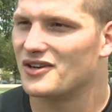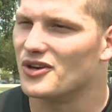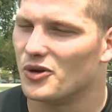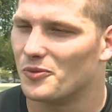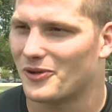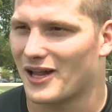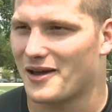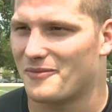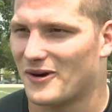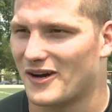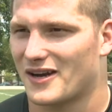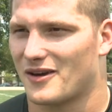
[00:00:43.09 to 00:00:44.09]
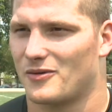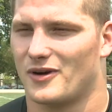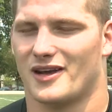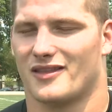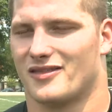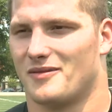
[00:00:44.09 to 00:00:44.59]
new playbook
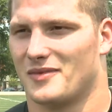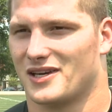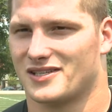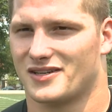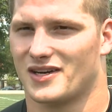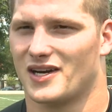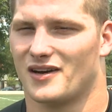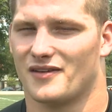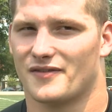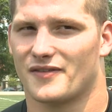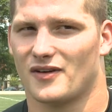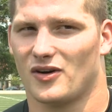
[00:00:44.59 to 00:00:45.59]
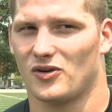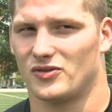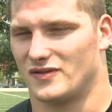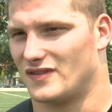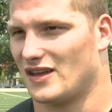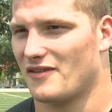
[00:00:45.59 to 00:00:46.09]
with the mixture of a whole
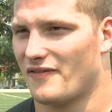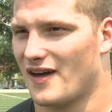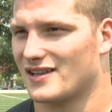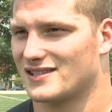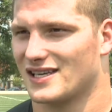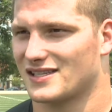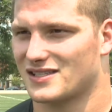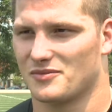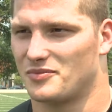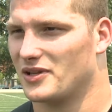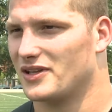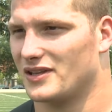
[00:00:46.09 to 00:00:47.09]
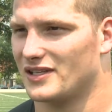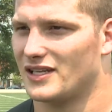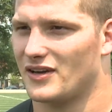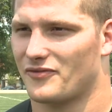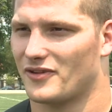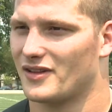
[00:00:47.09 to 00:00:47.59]
defense that's completely
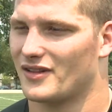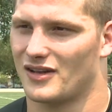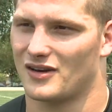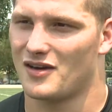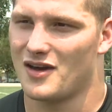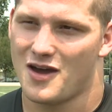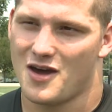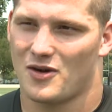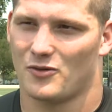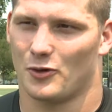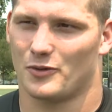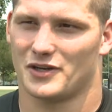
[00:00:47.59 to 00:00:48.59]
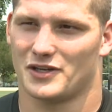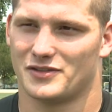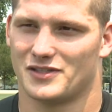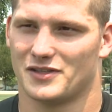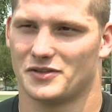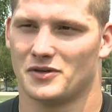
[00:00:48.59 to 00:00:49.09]
different than what we're
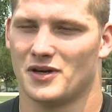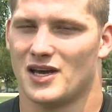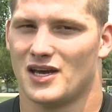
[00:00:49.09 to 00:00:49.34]
used to.